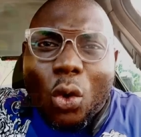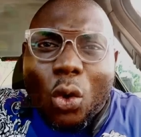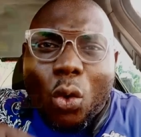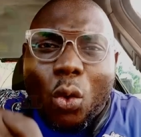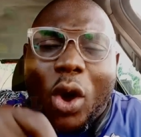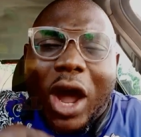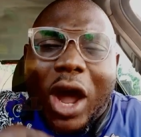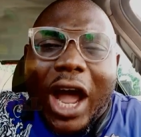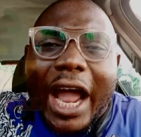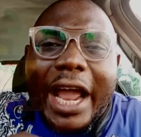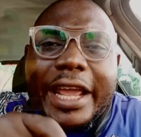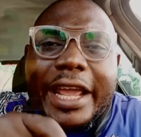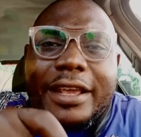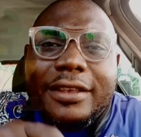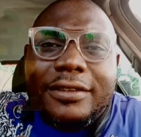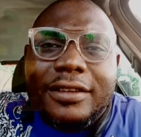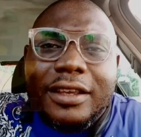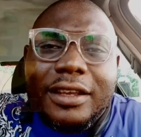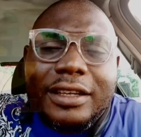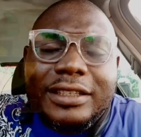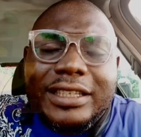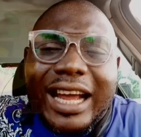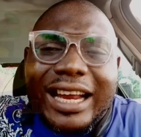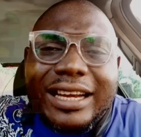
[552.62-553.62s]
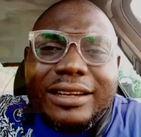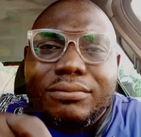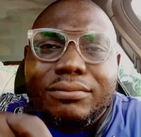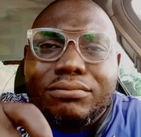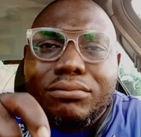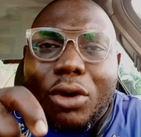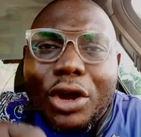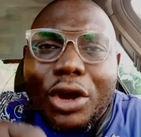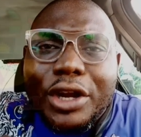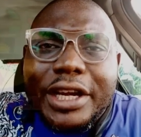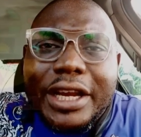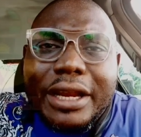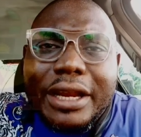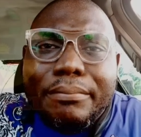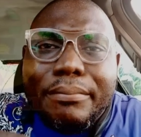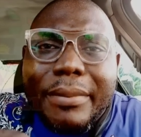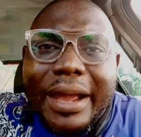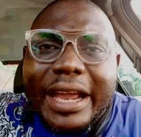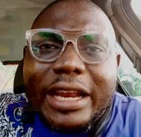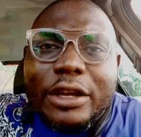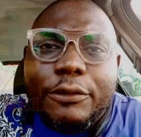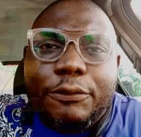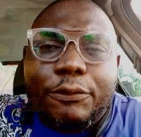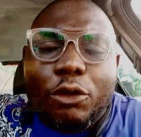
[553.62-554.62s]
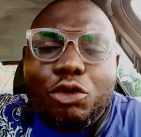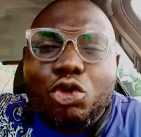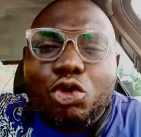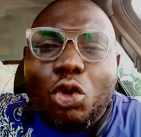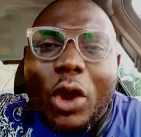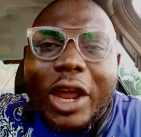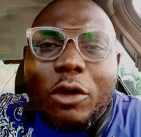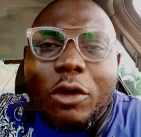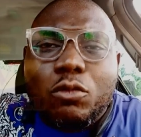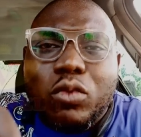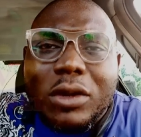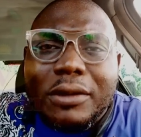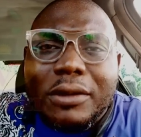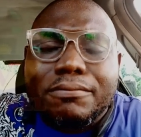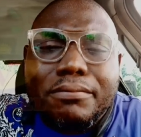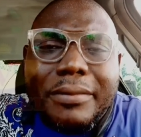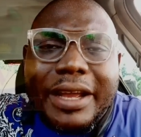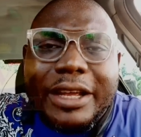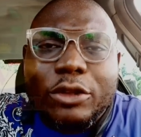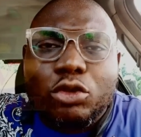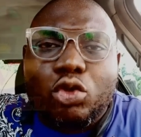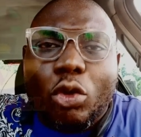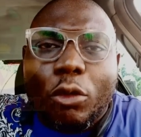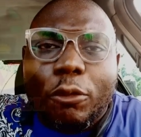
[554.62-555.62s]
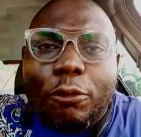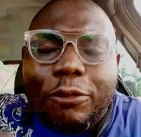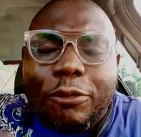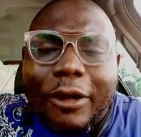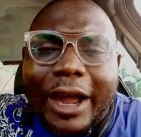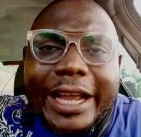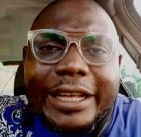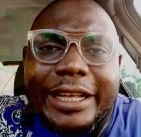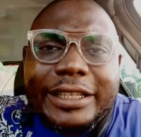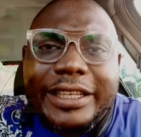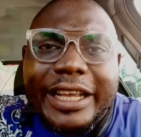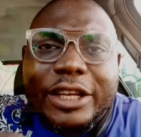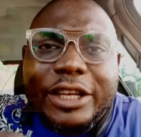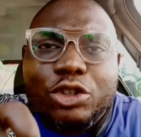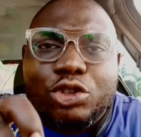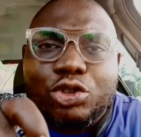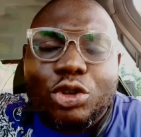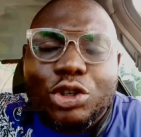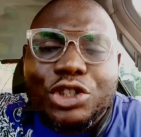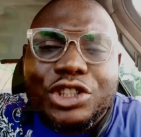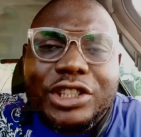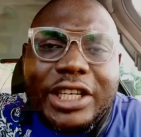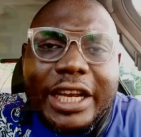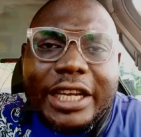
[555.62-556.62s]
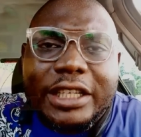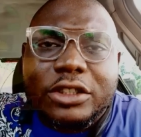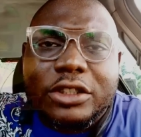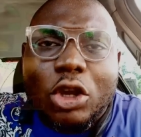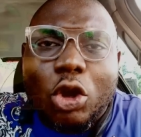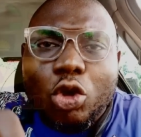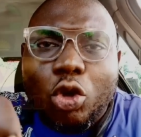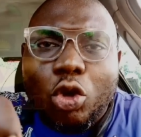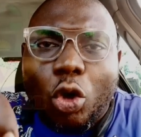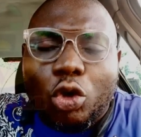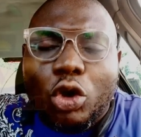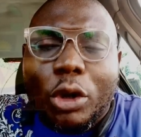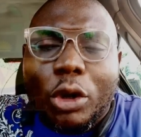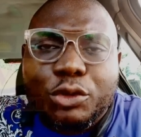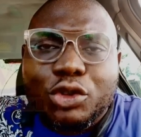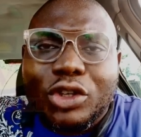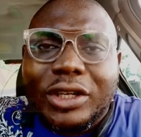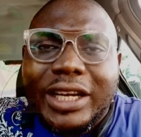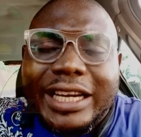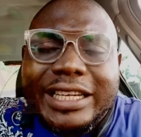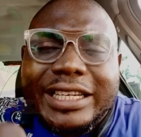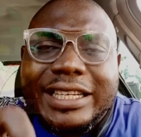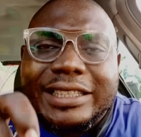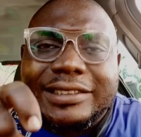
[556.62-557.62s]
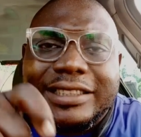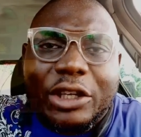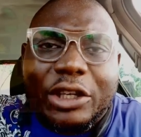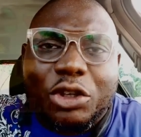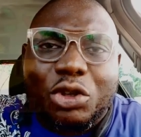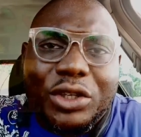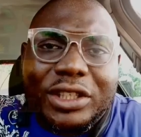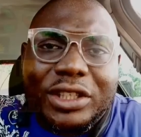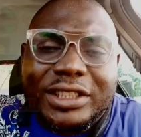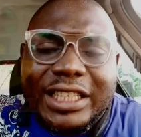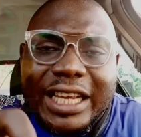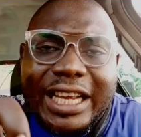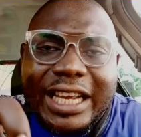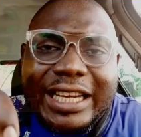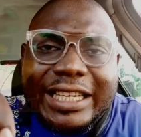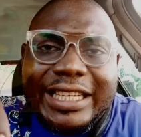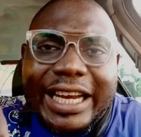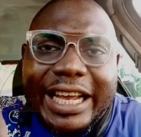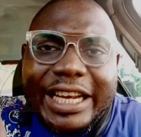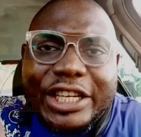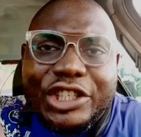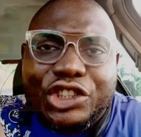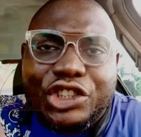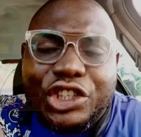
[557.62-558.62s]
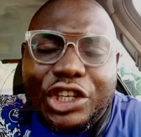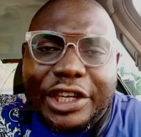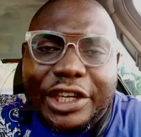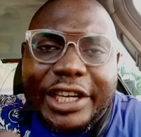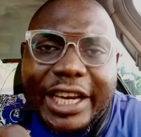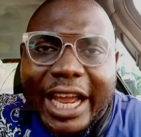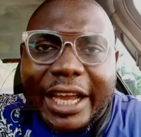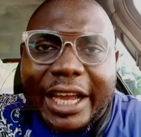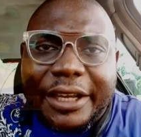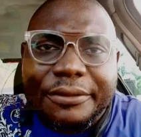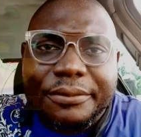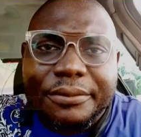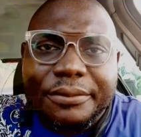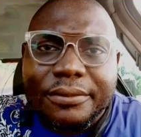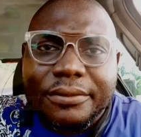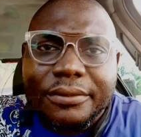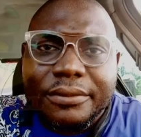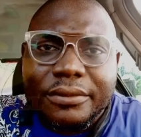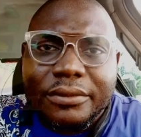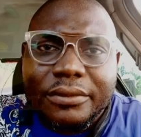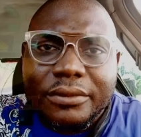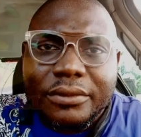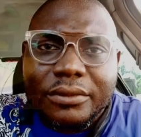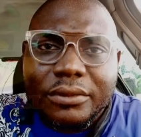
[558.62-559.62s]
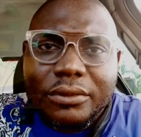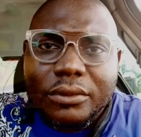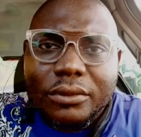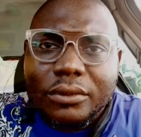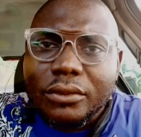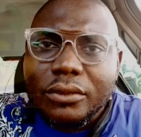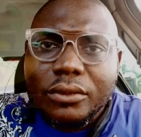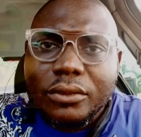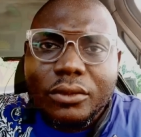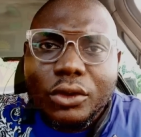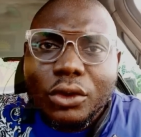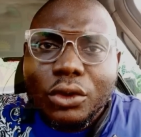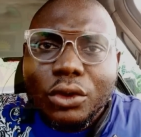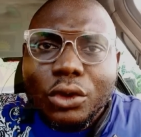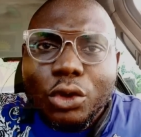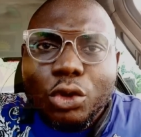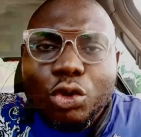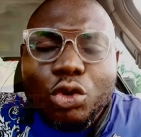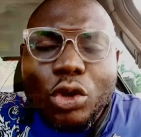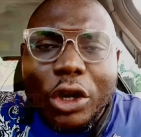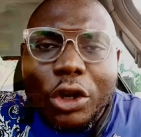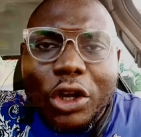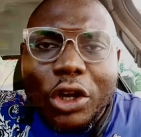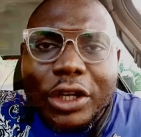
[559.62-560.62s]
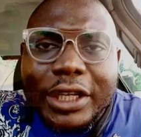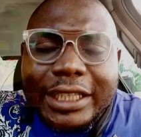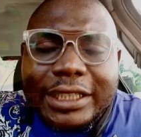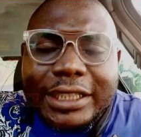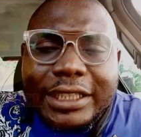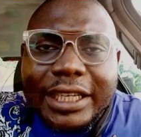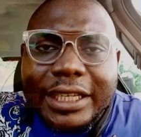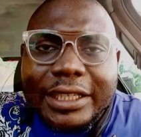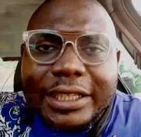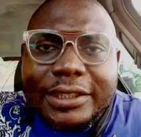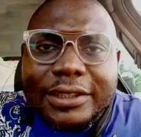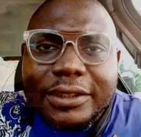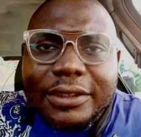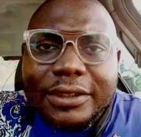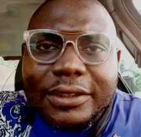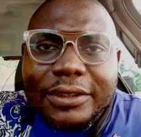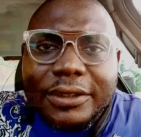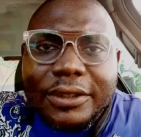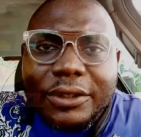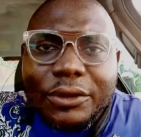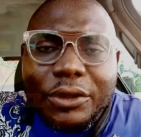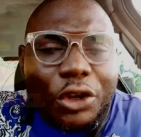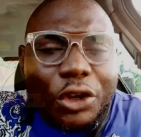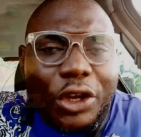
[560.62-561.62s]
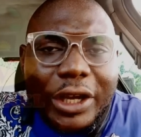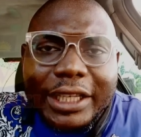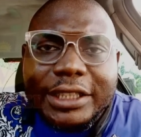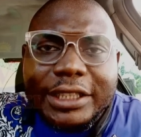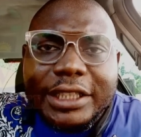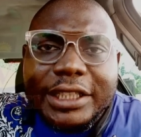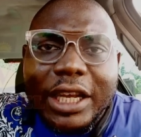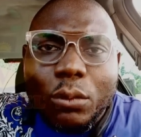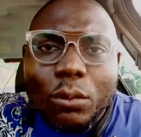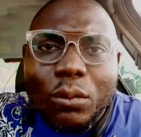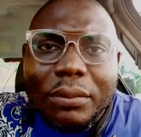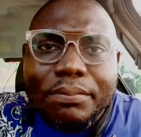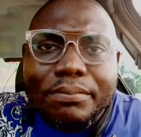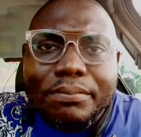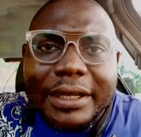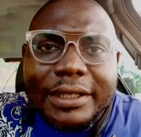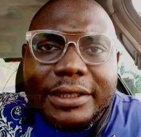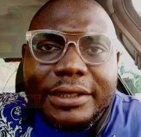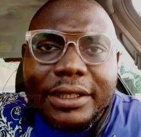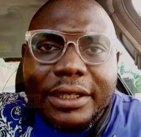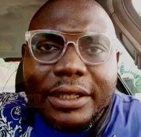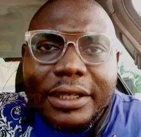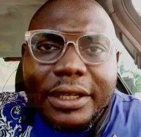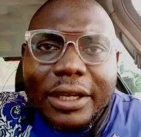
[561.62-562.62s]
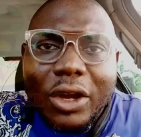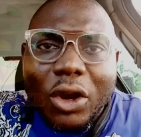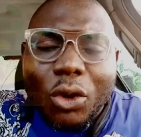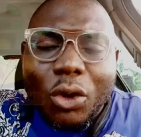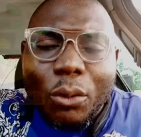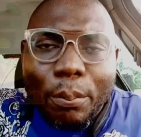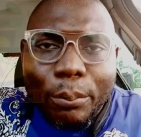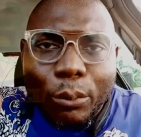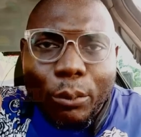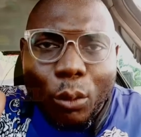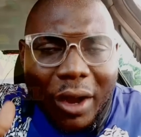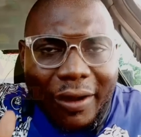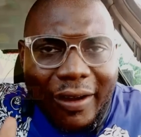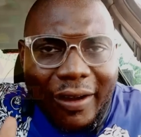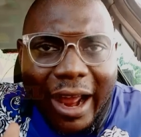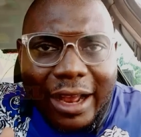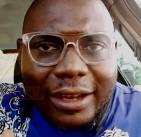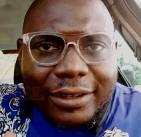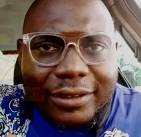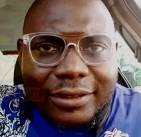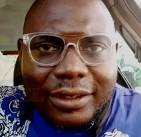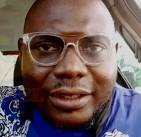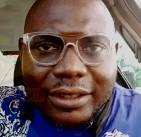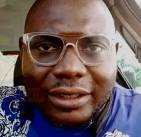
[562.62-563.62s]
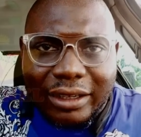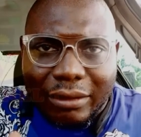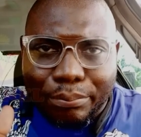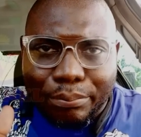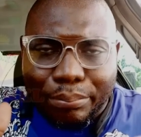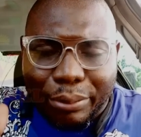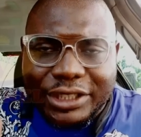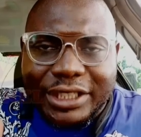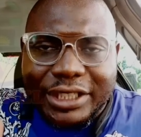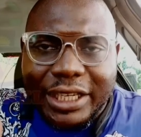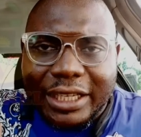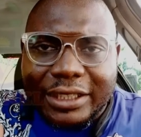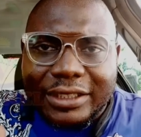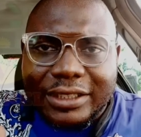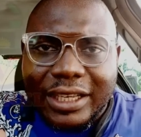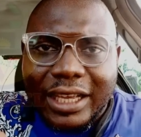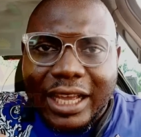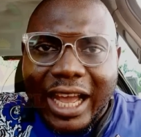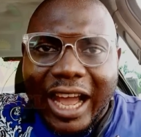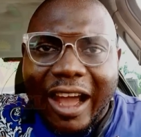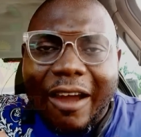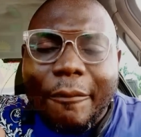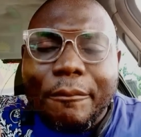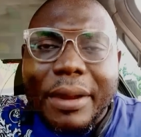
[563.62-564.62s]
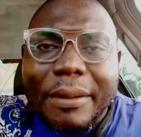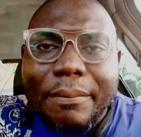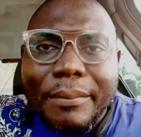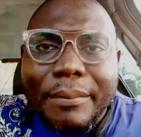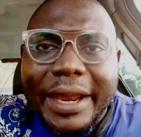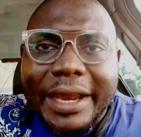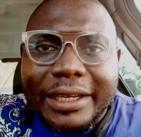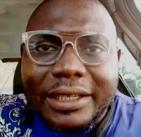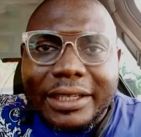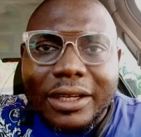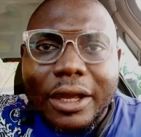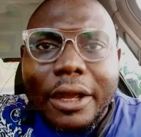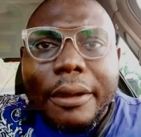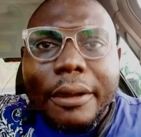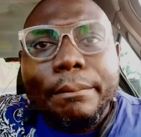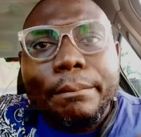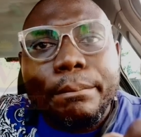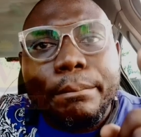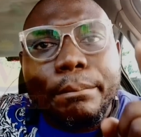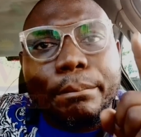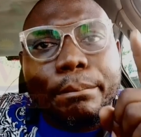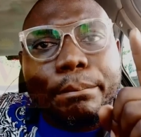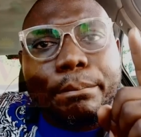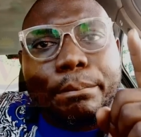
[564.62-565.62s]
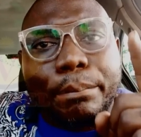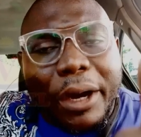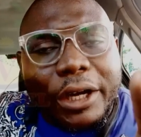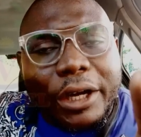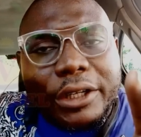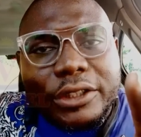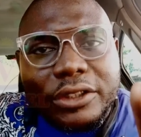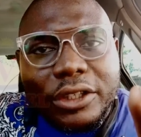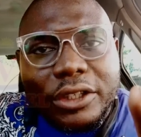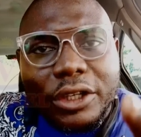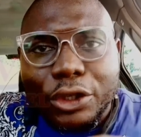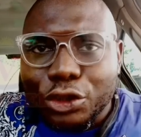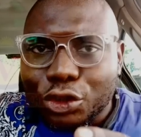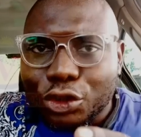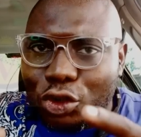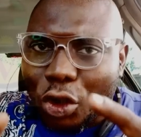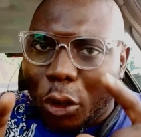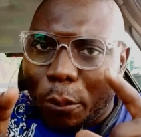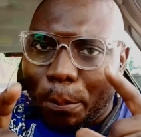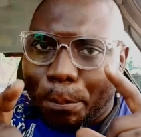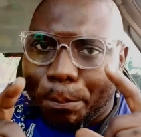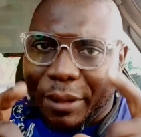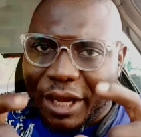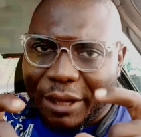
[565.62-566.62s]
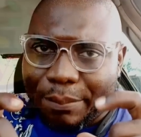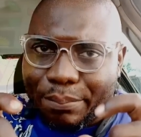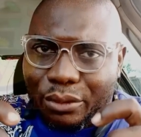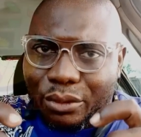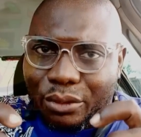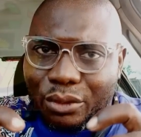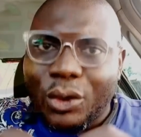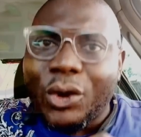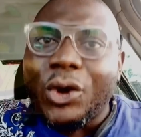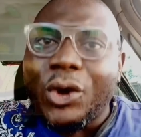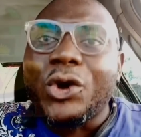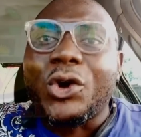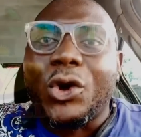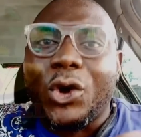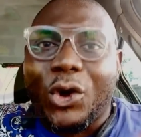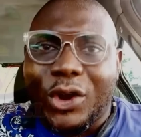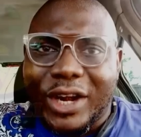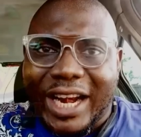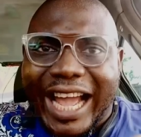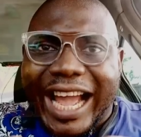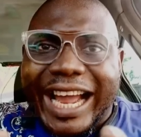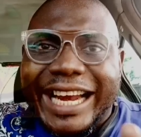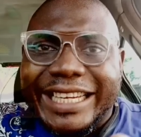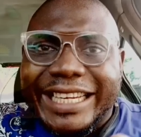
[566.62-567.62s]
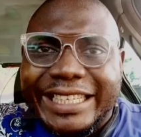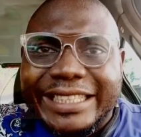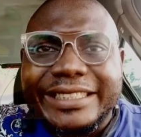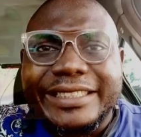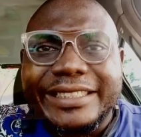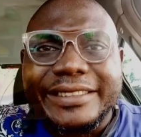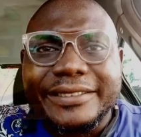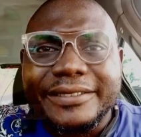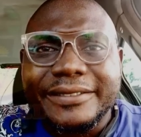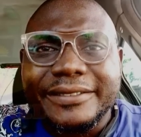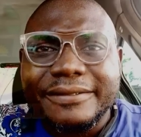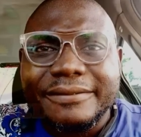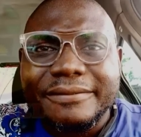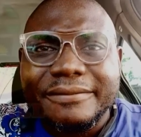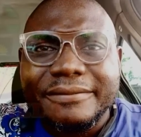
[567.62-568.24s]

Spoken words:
Why is it that money meant for your equipment to fight insurgent corruption and insecurity in Nigeria, you're not getting it? You're not getting the equipment. Whereas the budget has been made, but some people cornered it.